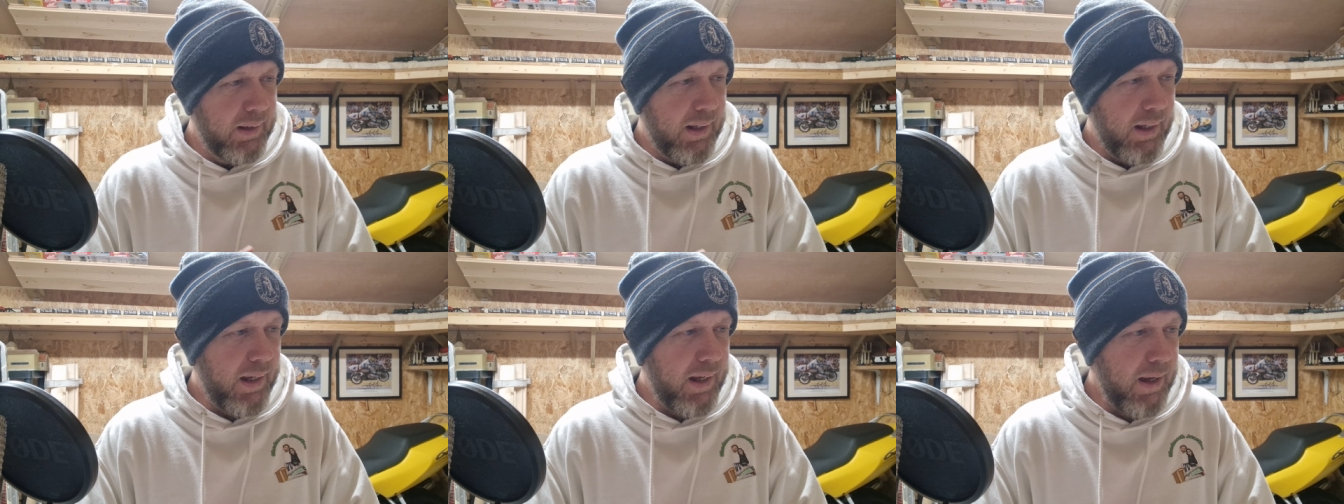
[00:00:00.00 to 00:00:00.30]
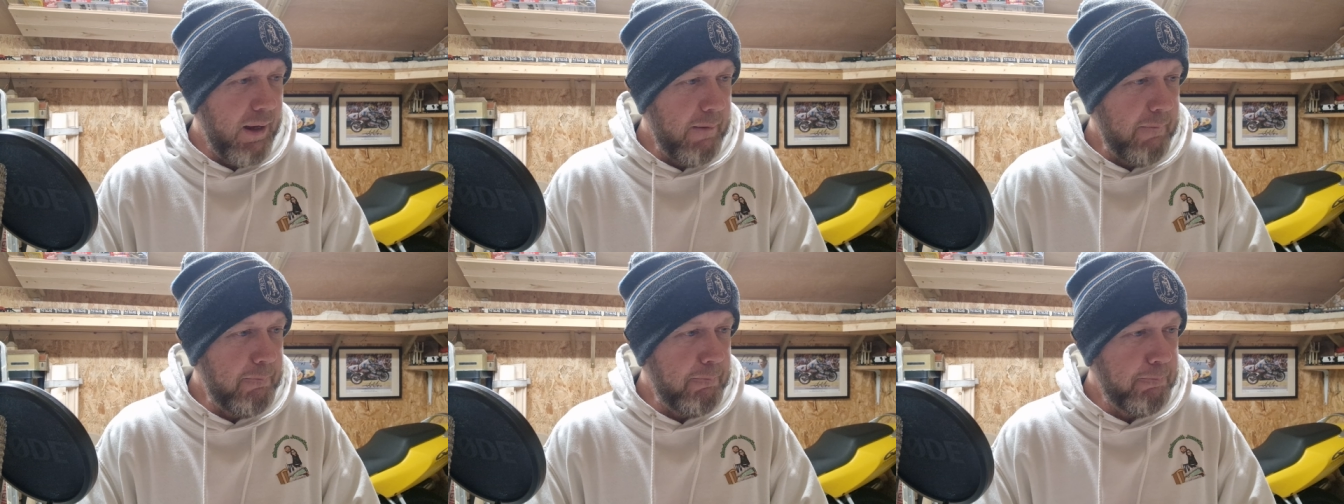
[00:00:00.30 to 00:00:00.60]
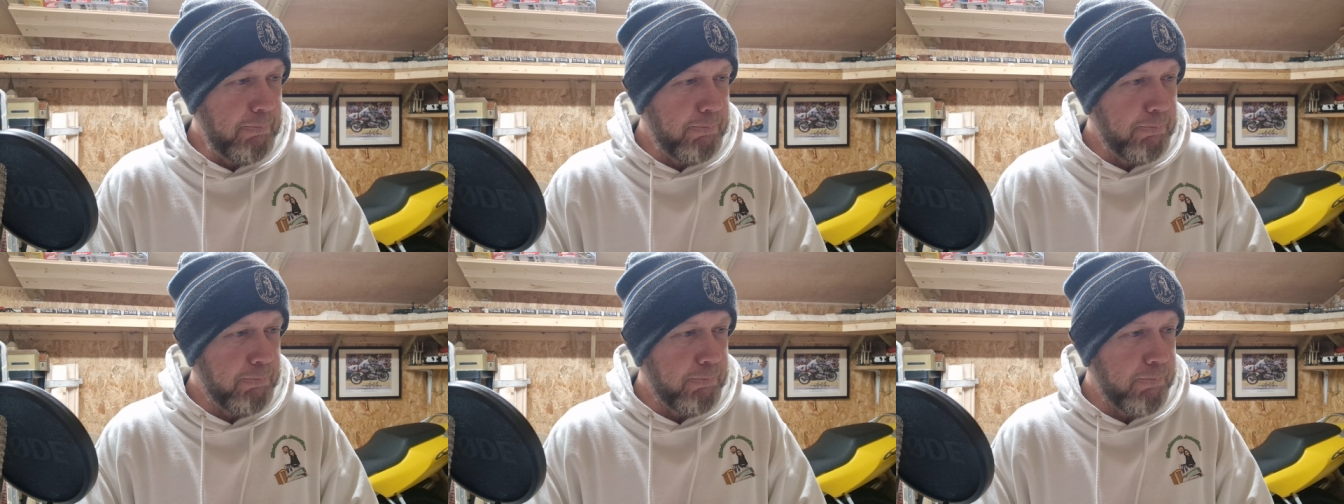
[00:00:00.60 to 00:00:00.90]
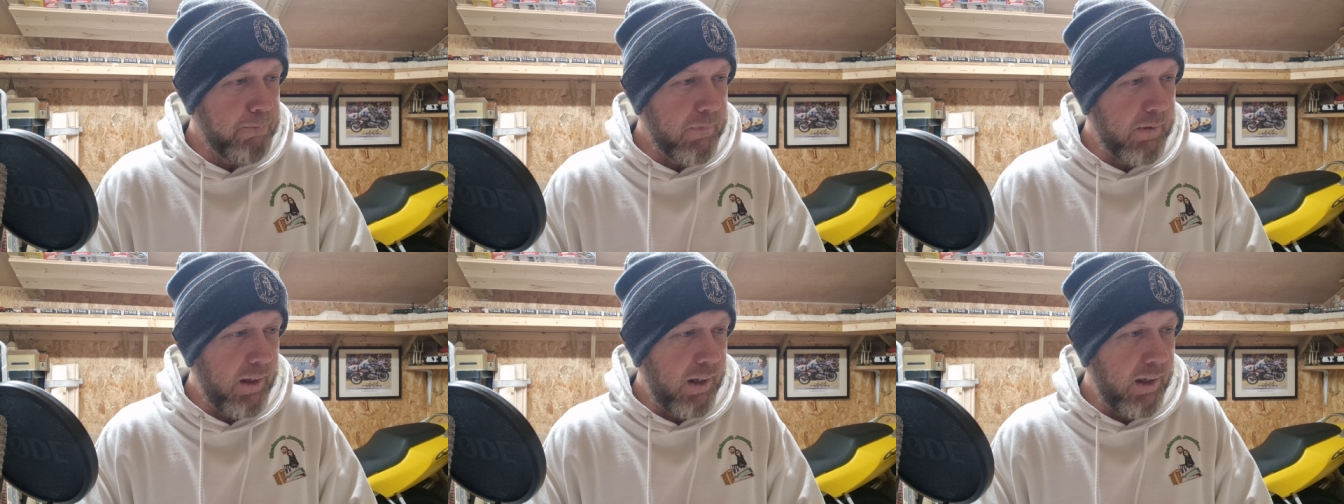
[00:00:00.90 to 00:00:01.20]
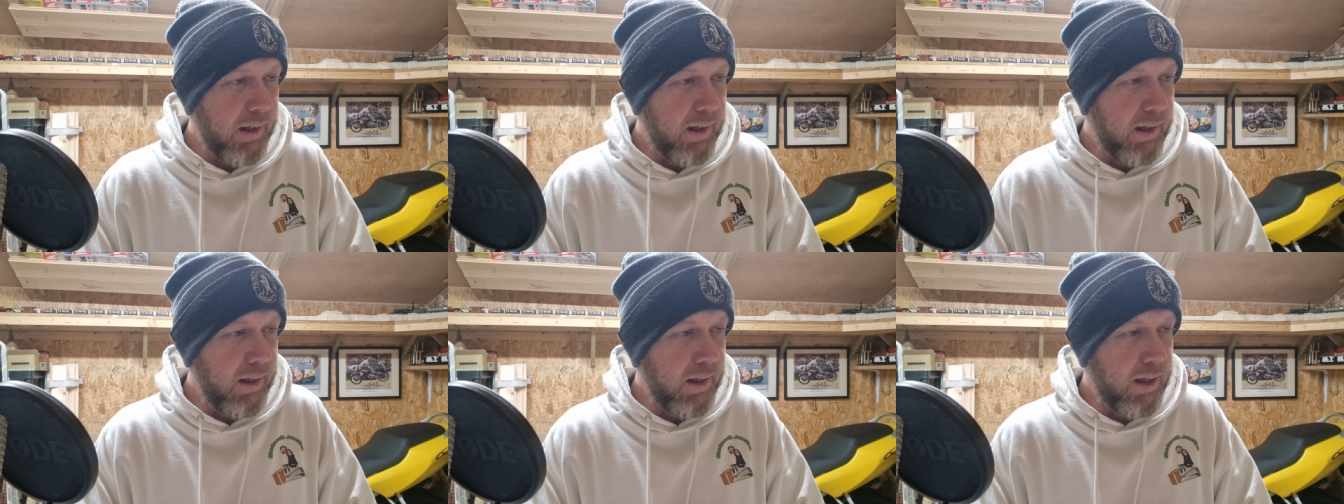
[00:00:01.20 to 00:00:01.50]
Um,
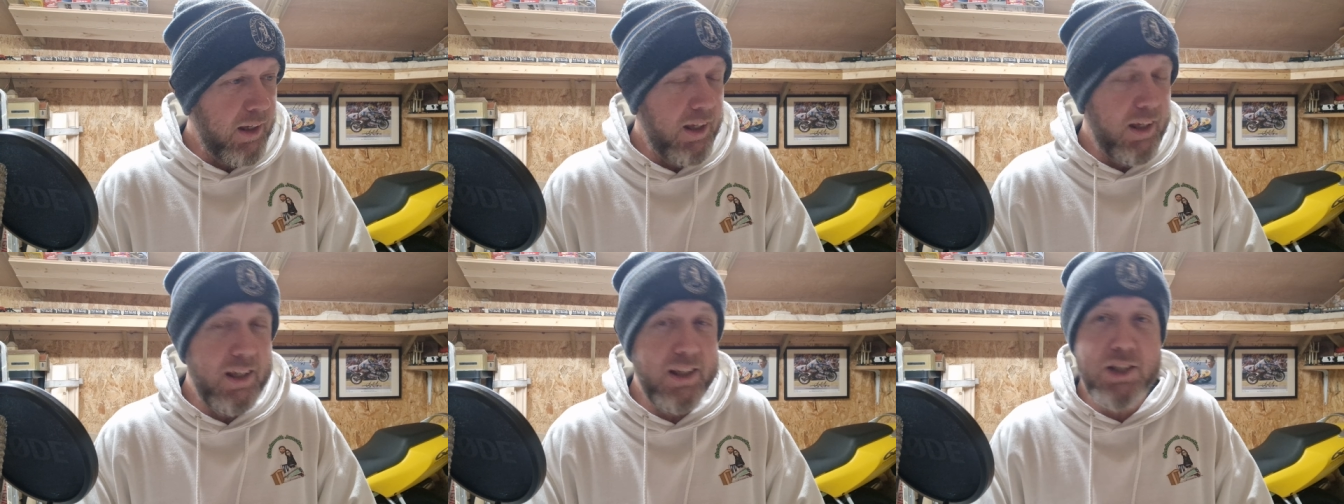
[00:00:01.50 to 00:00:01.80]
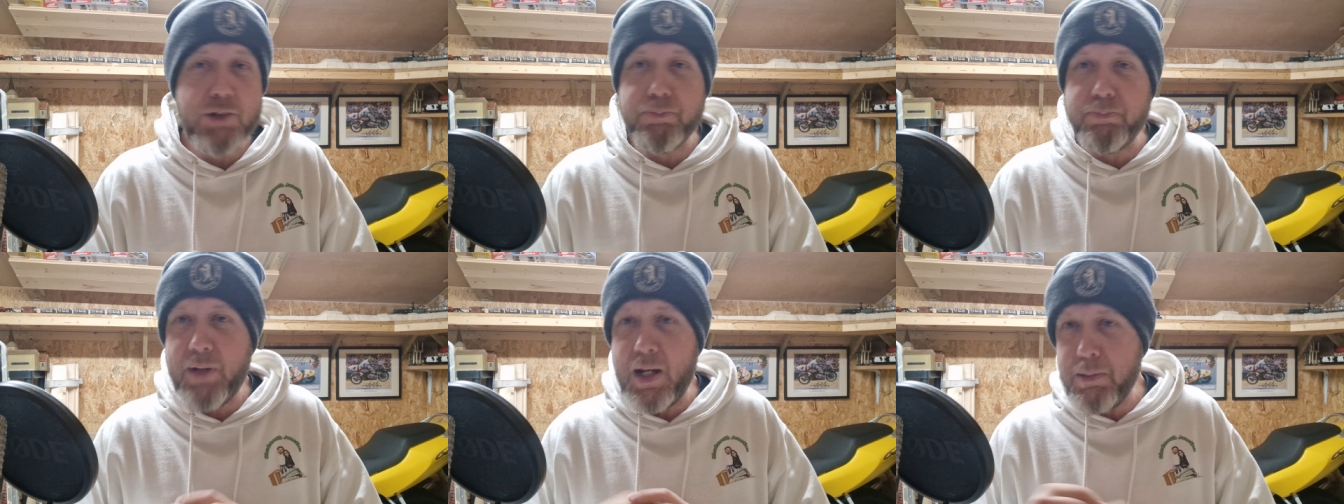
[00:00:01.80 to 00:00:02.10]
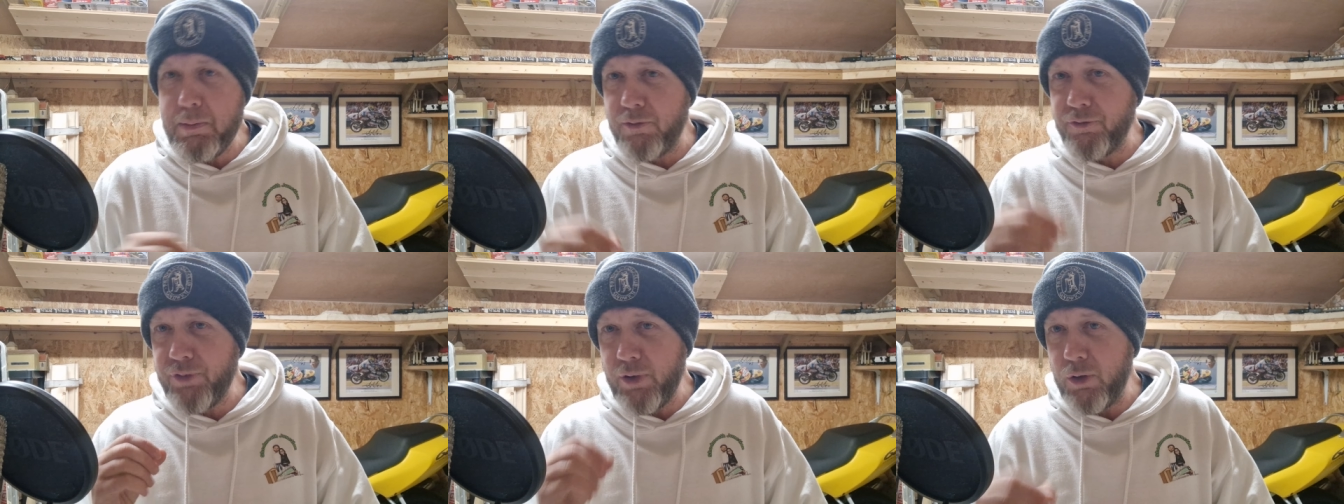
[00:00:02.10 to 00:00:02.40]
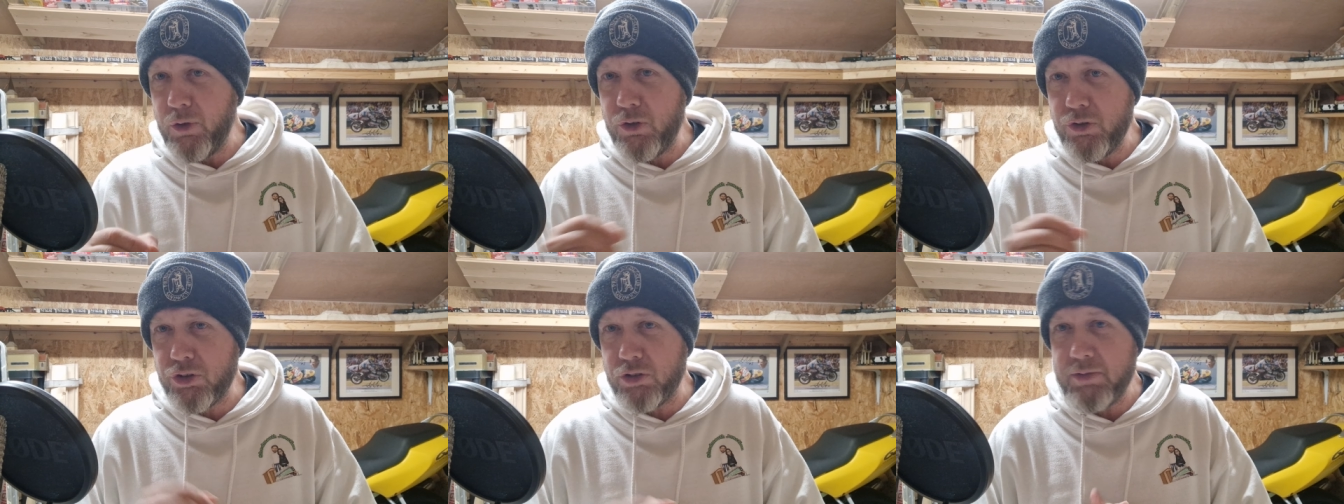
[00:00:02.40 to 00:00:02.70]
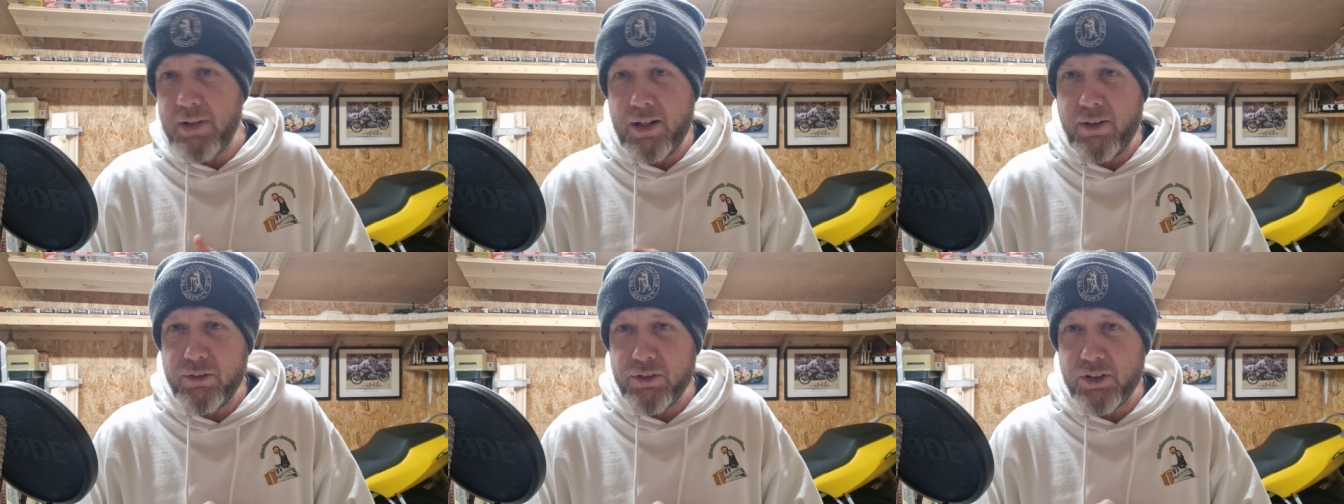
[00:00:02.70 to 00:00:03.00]
it's mainly been focused
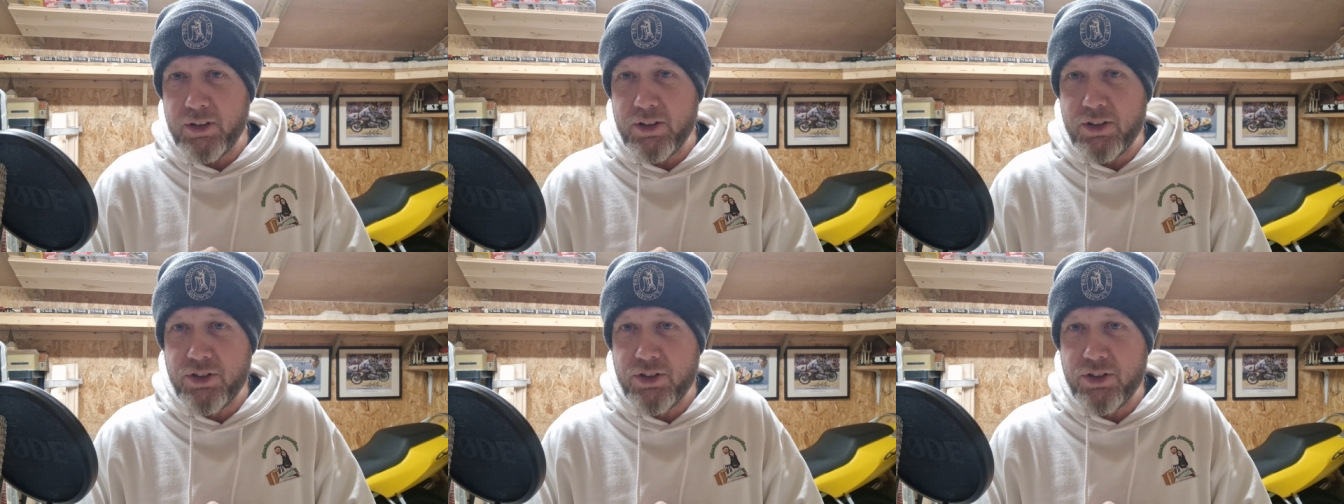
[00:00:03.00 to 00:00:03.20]
around